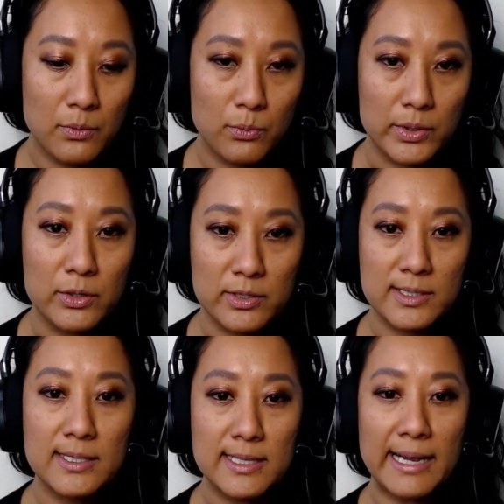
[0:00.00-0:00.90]
when you're just
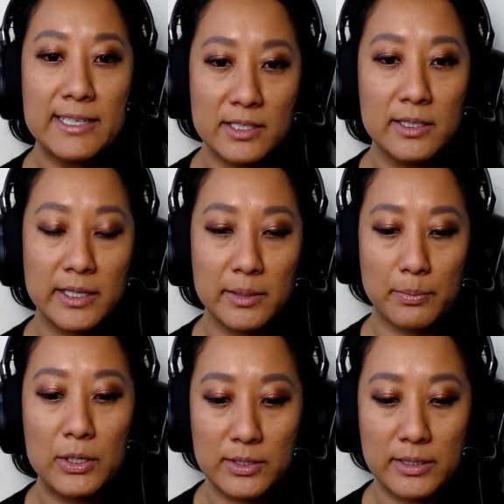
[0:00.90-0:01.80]
this isolated
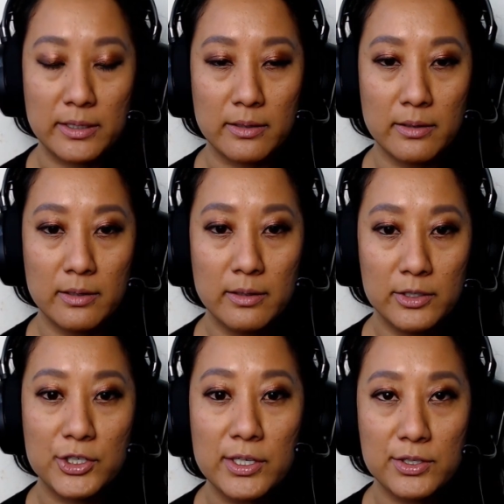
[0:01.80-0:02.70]
person,
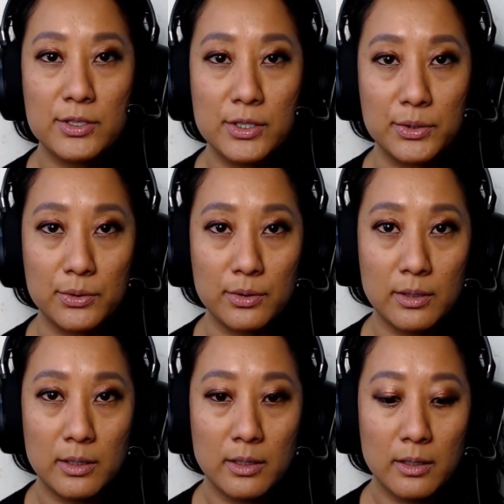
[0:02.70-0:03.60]
just you,
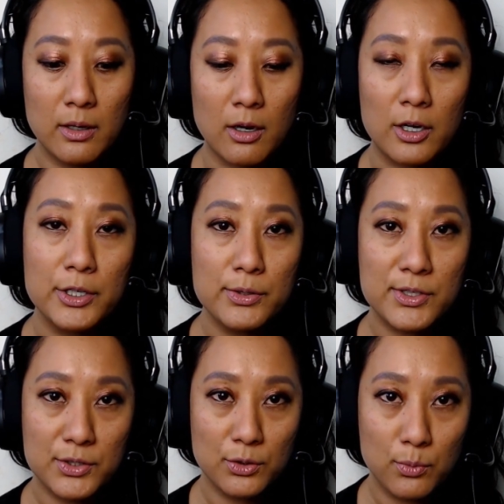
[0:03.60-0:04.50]
are you
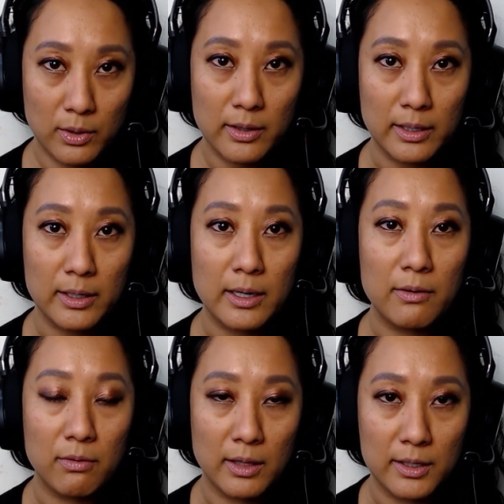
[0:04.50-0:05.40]
still worthy of
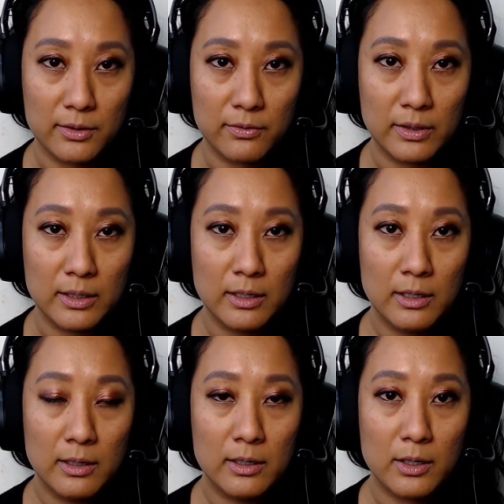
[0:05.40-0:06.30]
love,
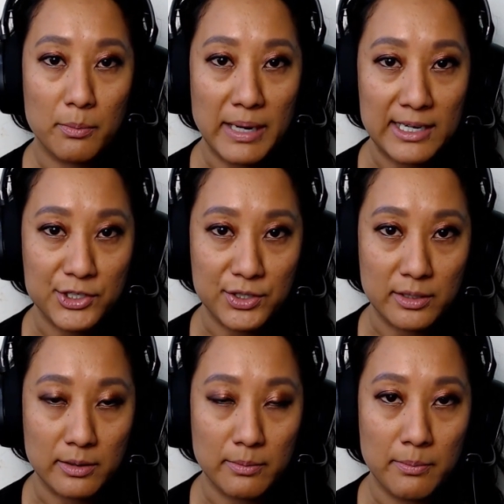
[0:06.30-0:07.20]

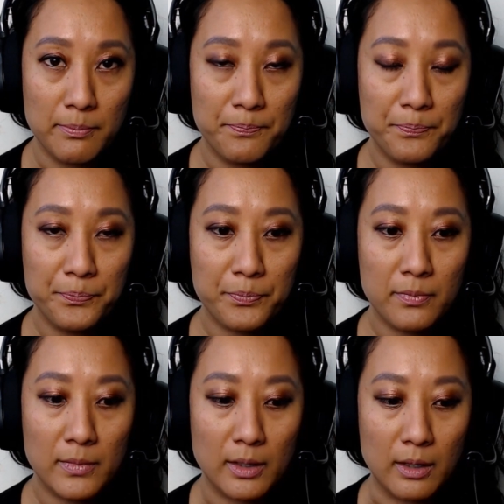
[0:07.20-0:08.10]
compassion,
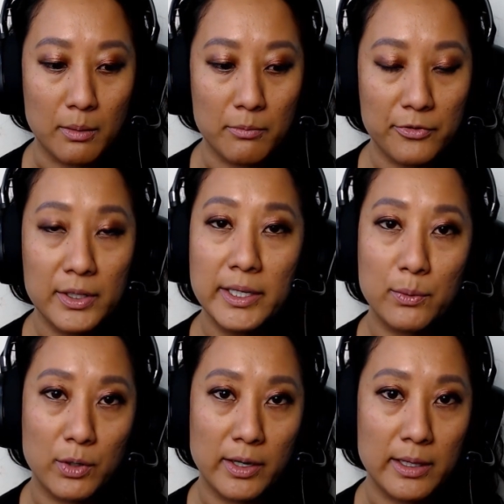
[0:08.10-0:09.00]
feeling
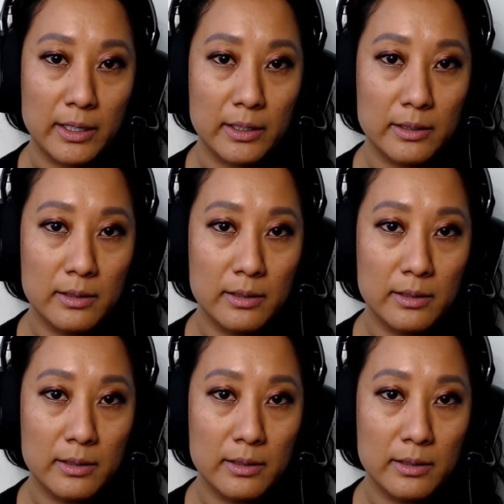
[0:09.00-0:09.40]
worthy